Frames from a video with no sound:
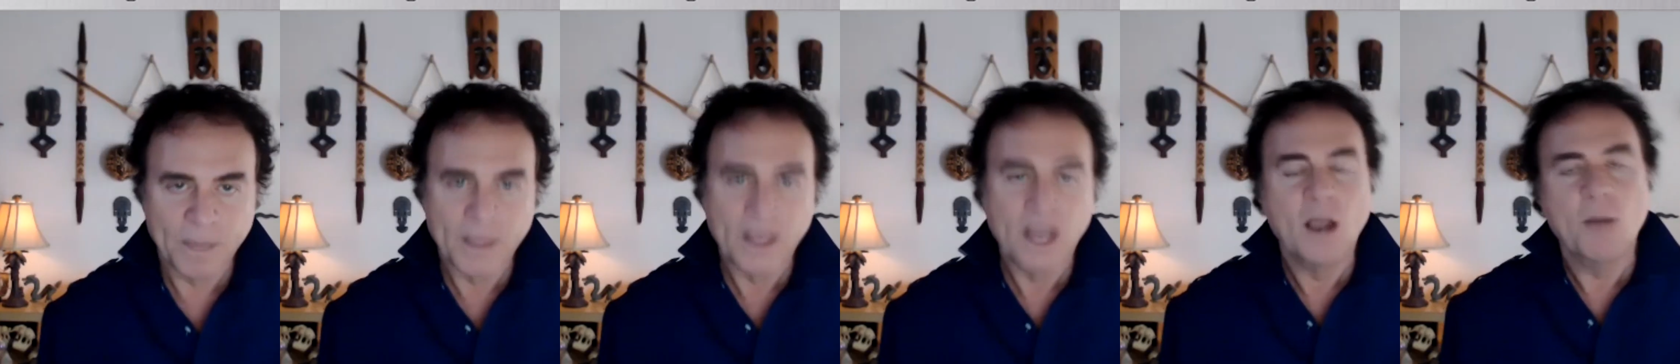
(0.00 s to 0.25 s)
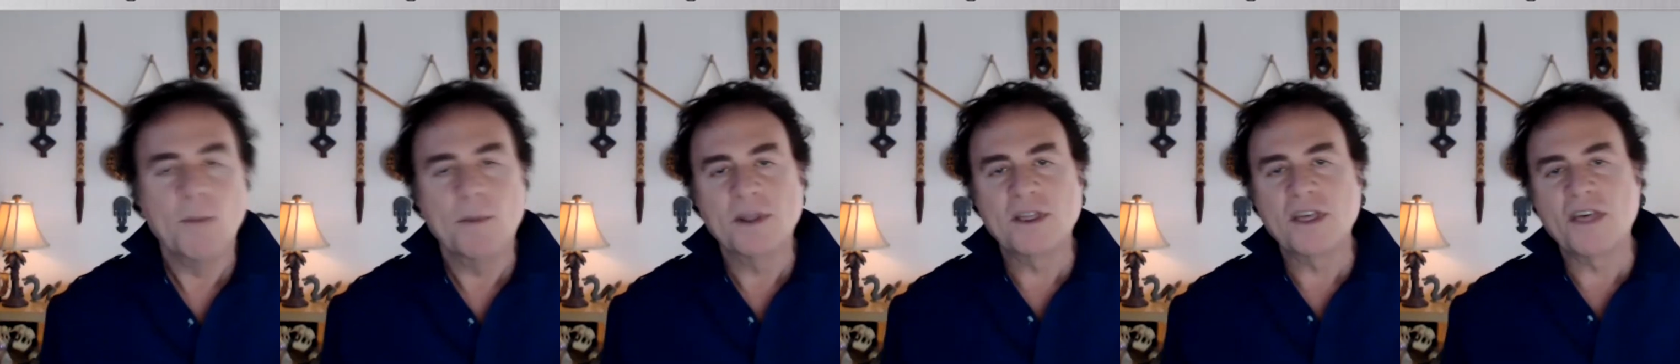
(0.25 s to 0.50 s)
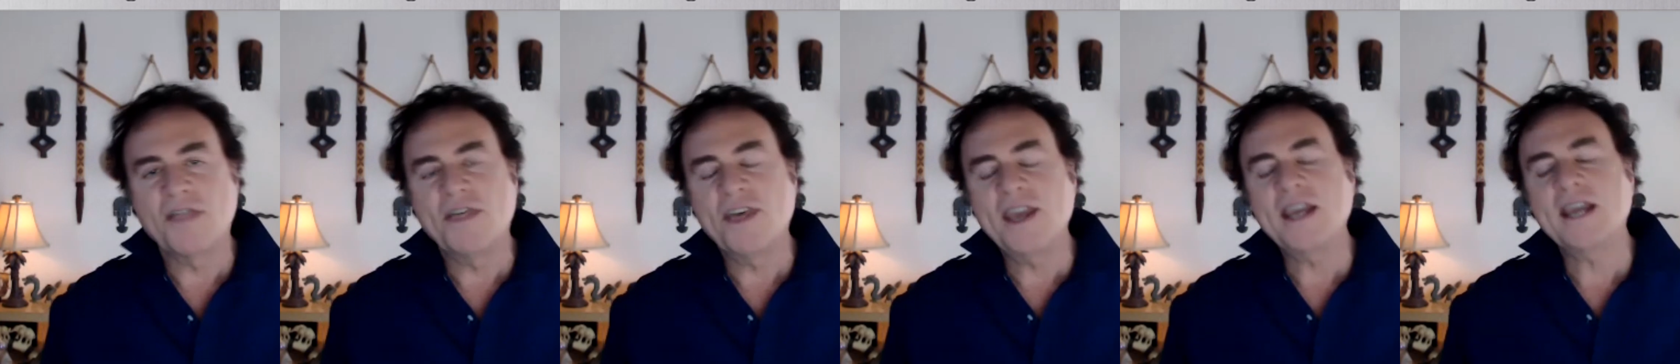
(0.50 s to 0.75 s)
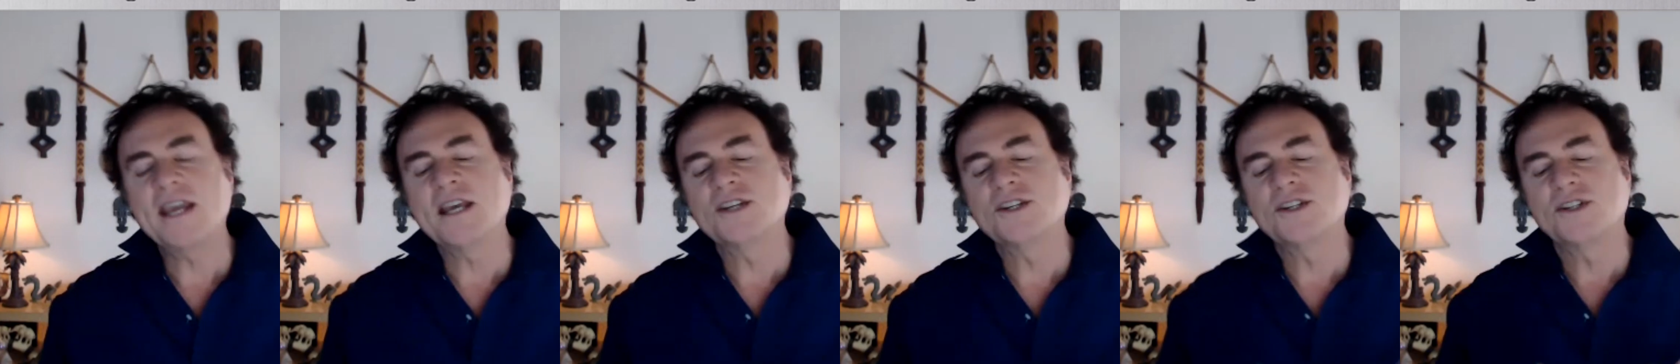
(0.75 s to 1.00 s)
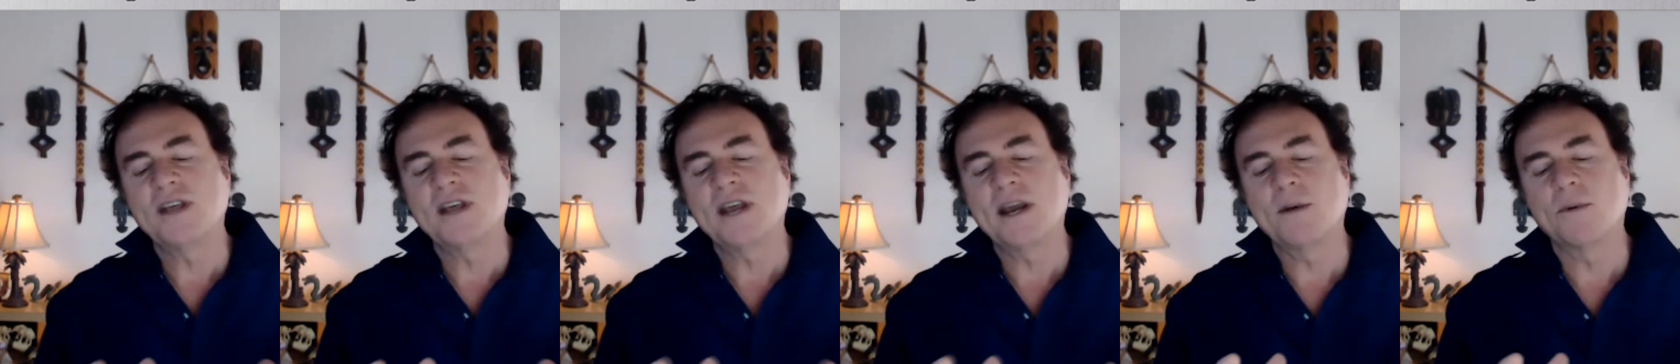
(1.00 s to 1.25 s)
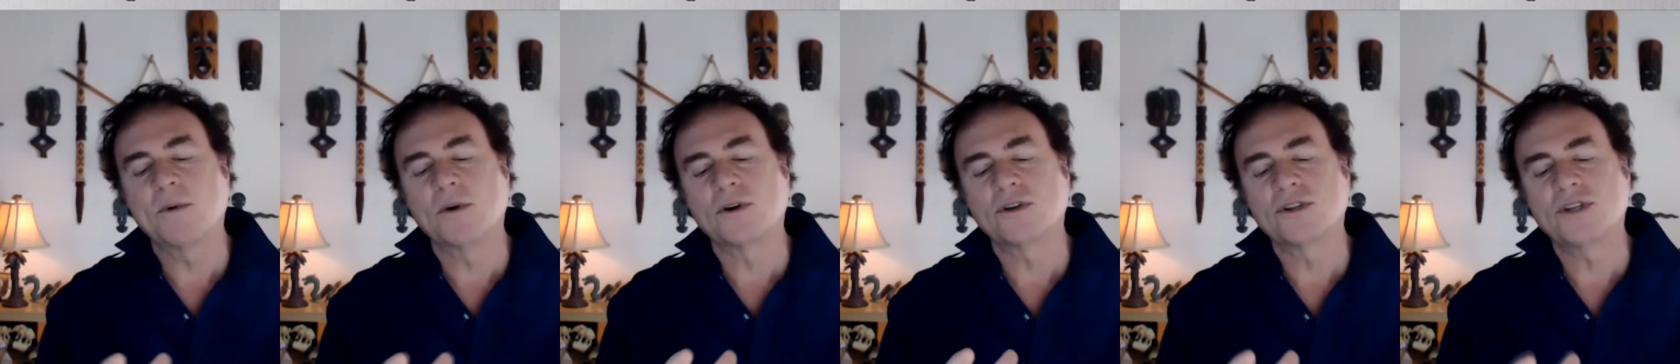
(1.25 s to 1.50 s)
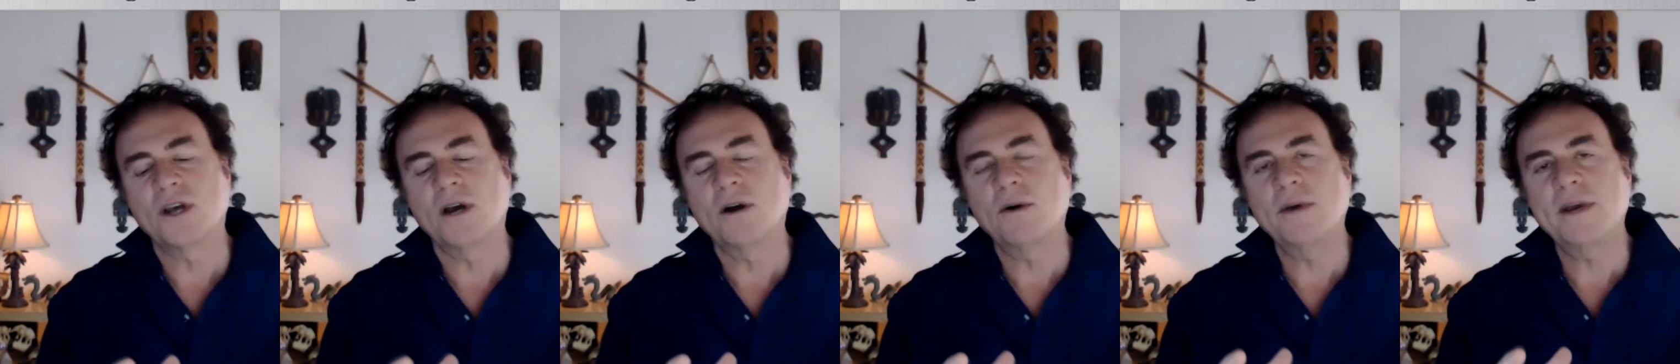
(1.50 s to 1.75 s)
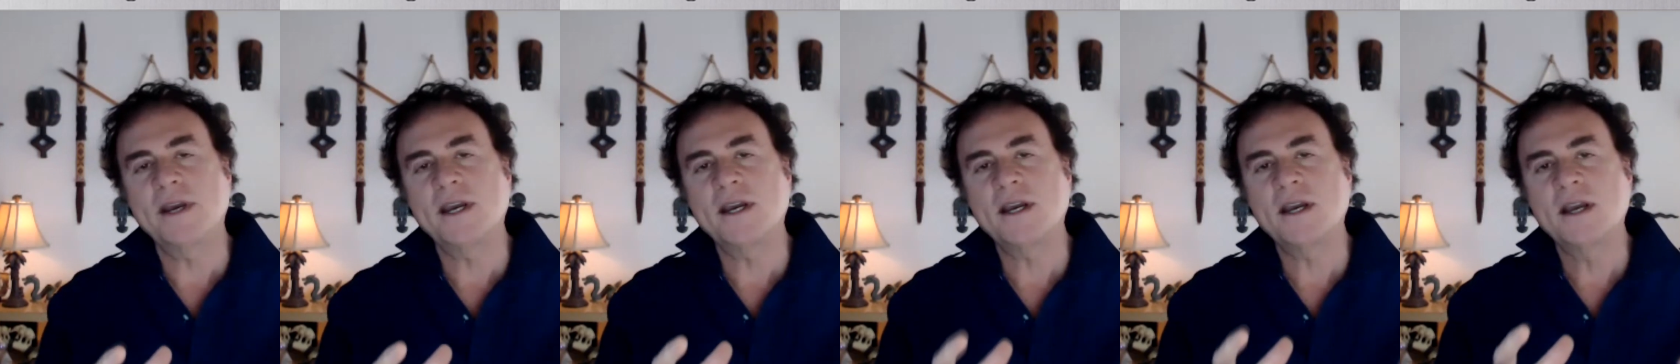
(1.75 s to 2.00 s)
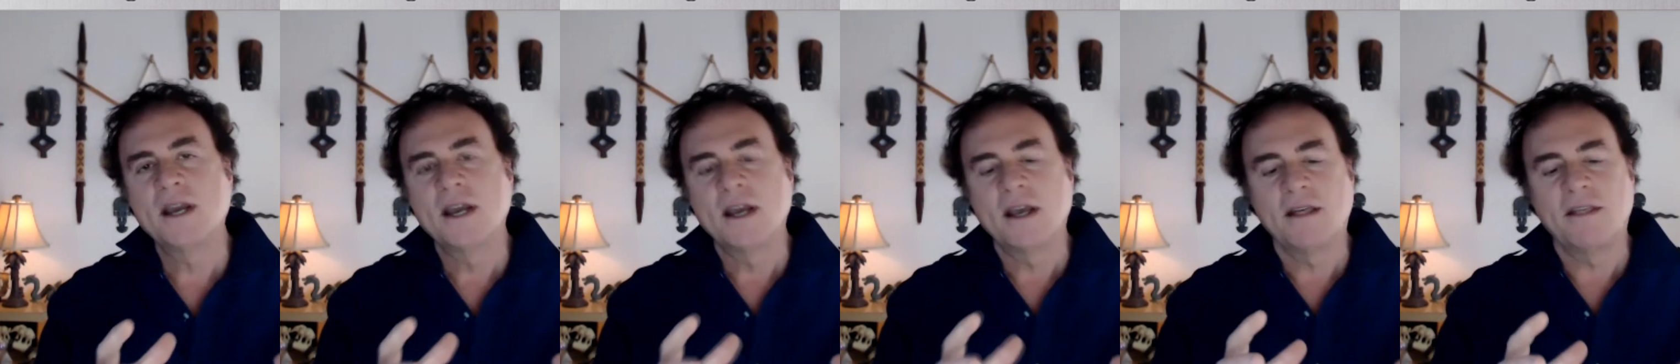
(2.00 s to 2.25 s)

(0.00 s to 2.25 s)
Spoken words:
But the thing is, they were towing